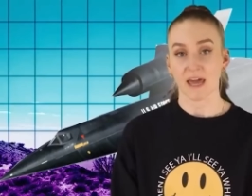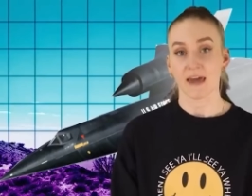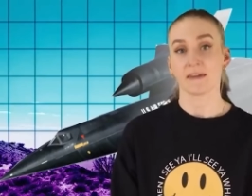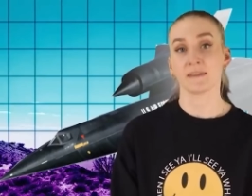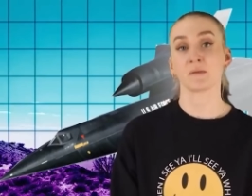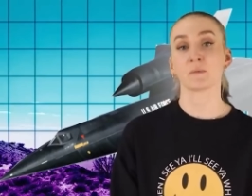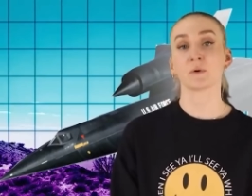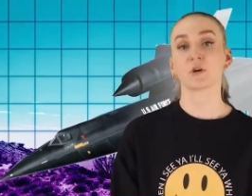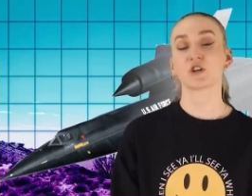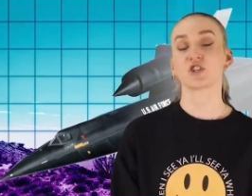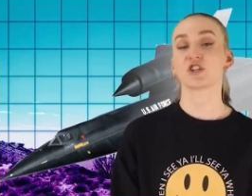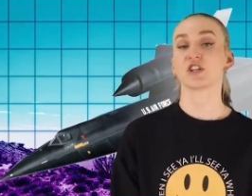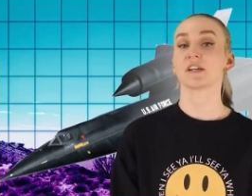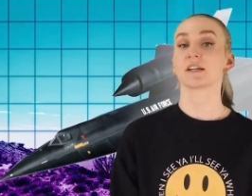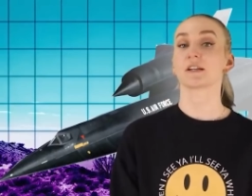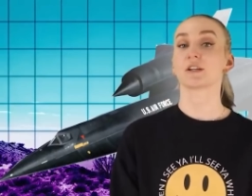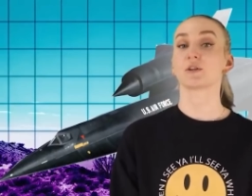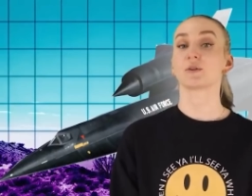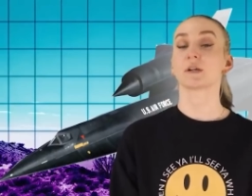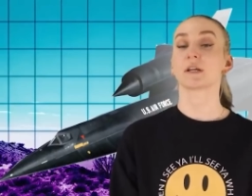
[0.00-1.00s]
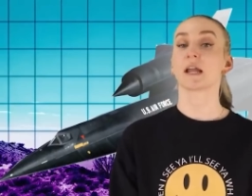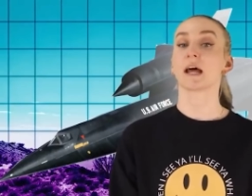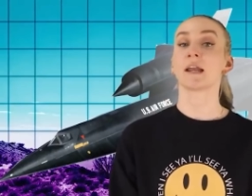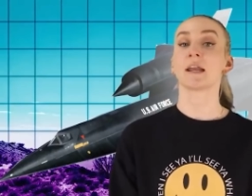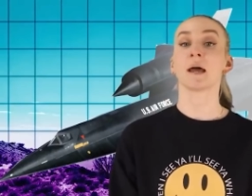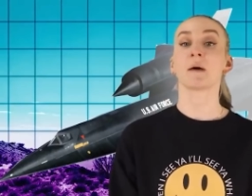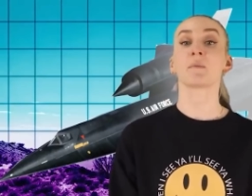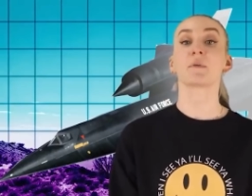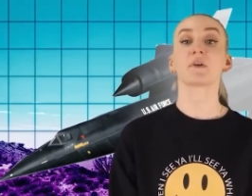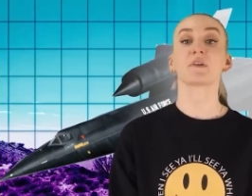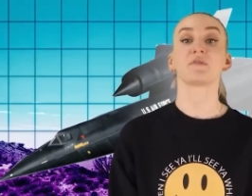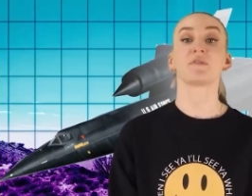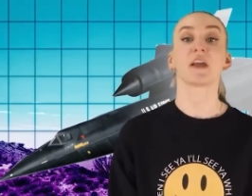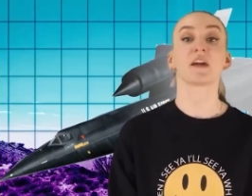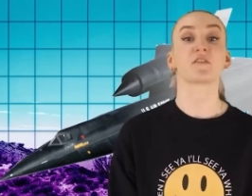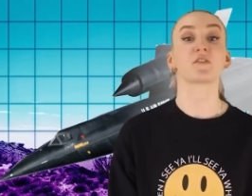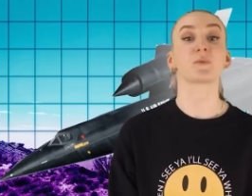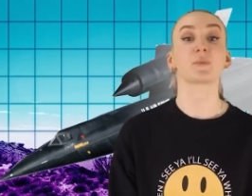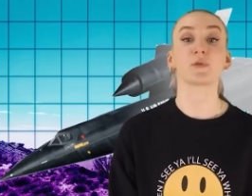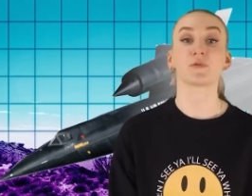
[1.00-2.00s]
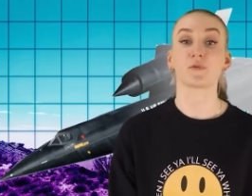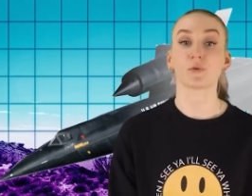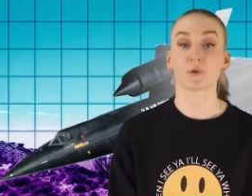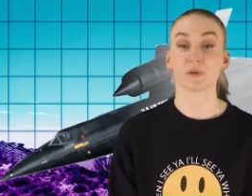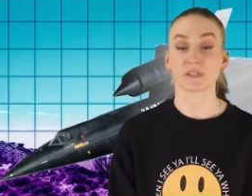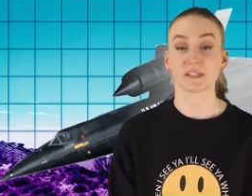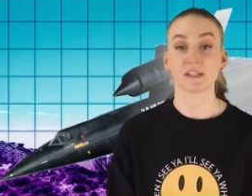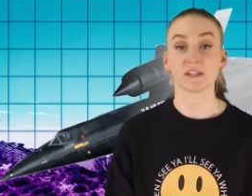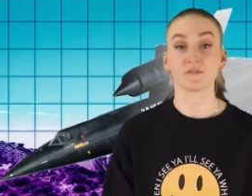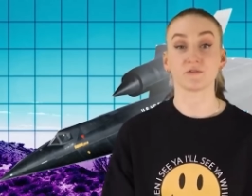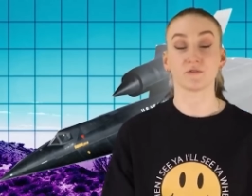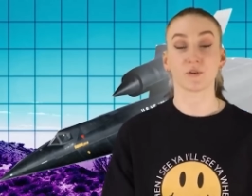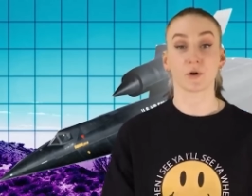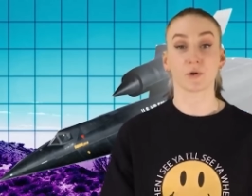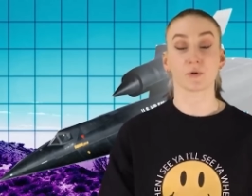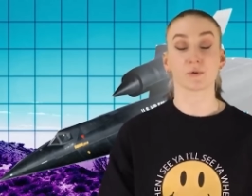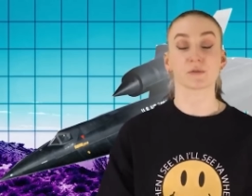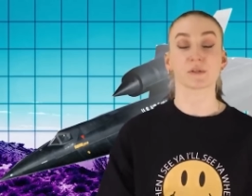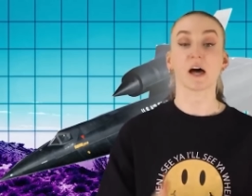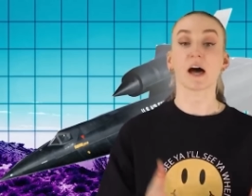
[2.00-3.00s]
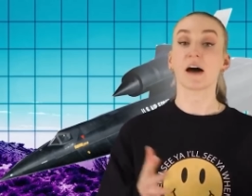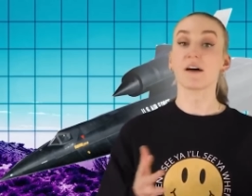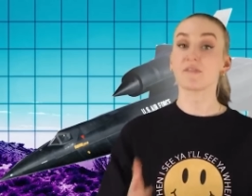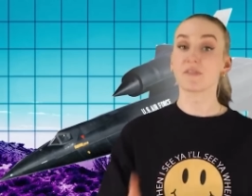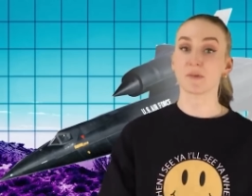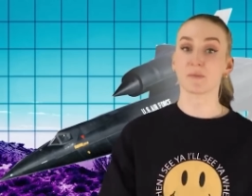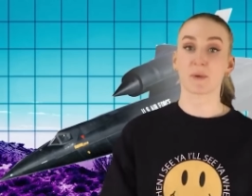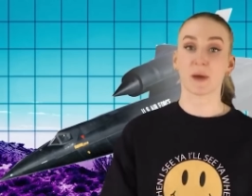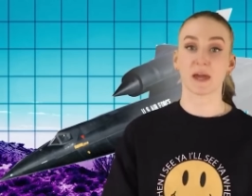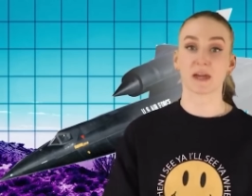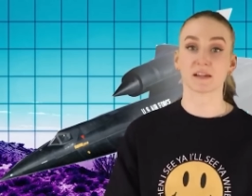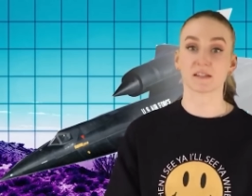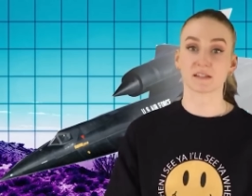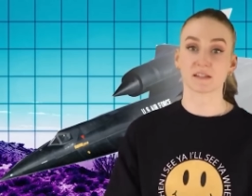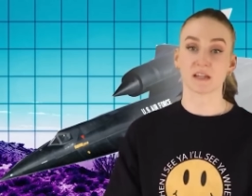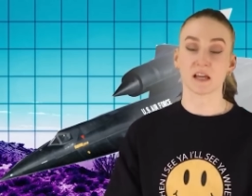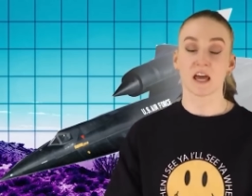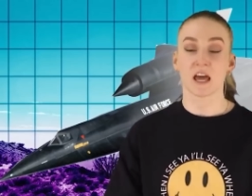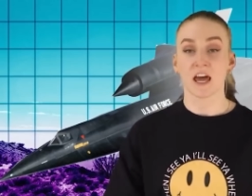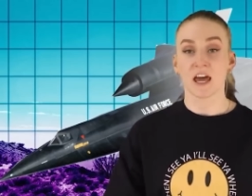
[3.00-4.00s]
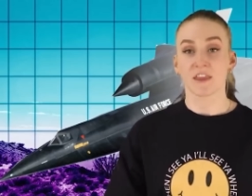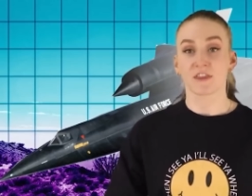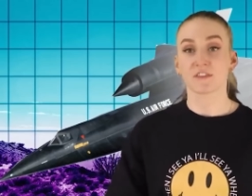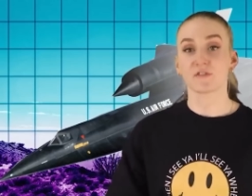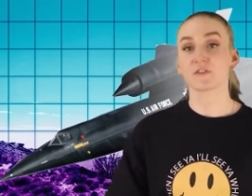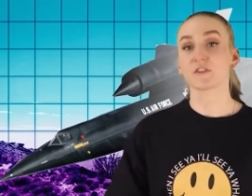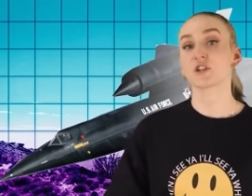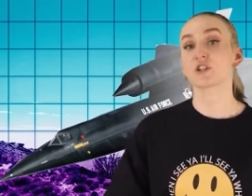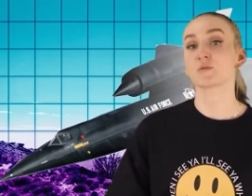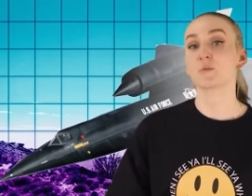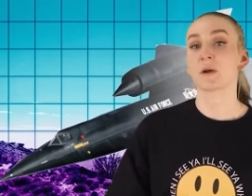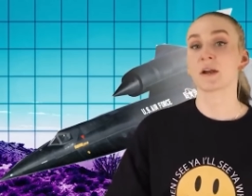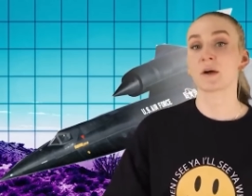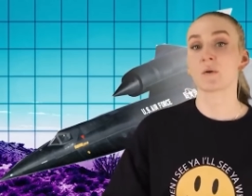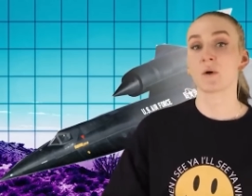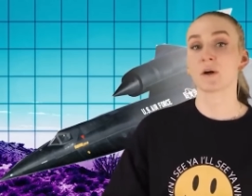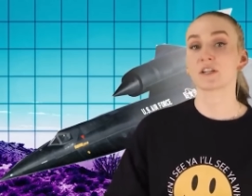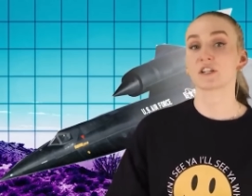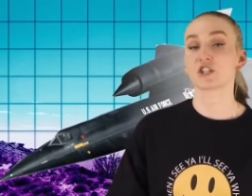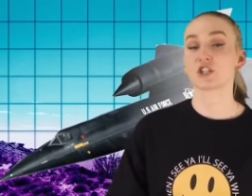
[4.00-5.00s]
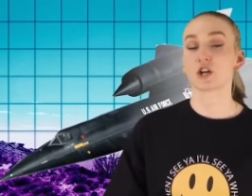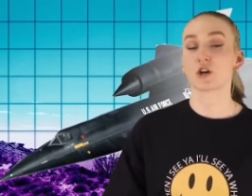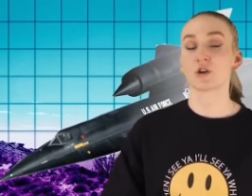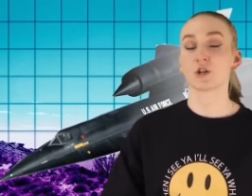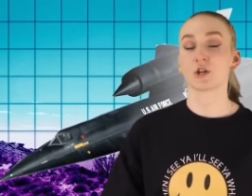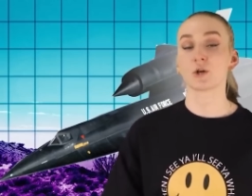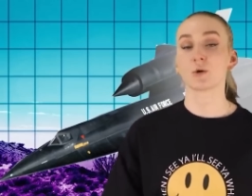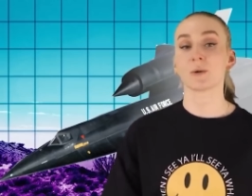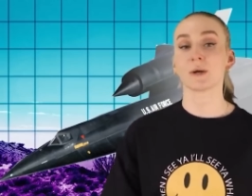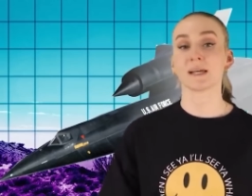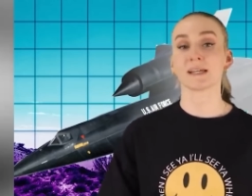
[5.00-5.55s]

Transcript: In the book, she included a number of never-before-seen photos of the base. The first one I want to show you